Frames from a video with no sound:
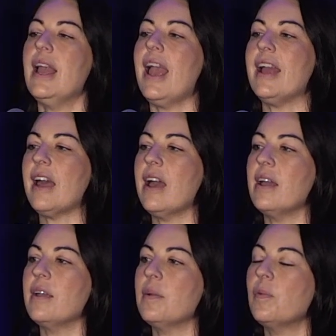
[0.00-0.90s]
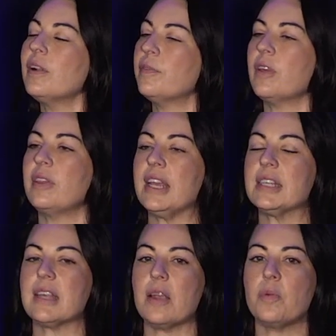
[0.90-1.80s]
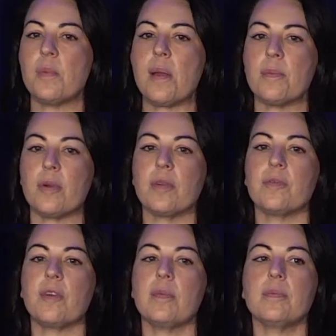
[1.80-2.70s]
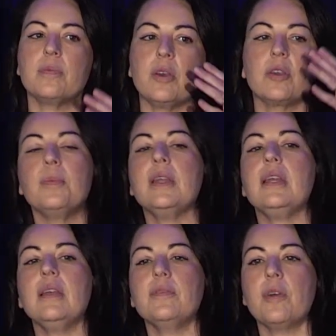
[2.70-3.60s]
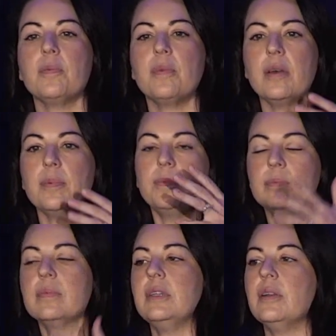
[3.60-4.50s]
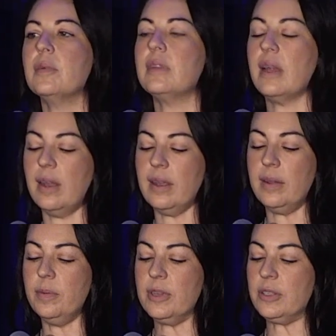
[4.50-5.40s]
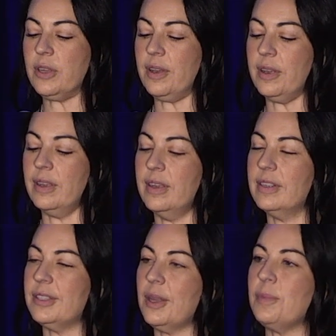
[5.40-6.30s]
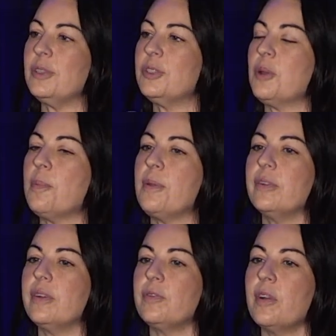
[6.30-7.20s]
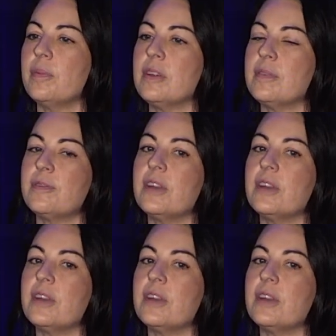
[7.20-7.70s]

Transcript: And one of the things I remember from the committee, from the, you know, that I was summoned to appear in front of,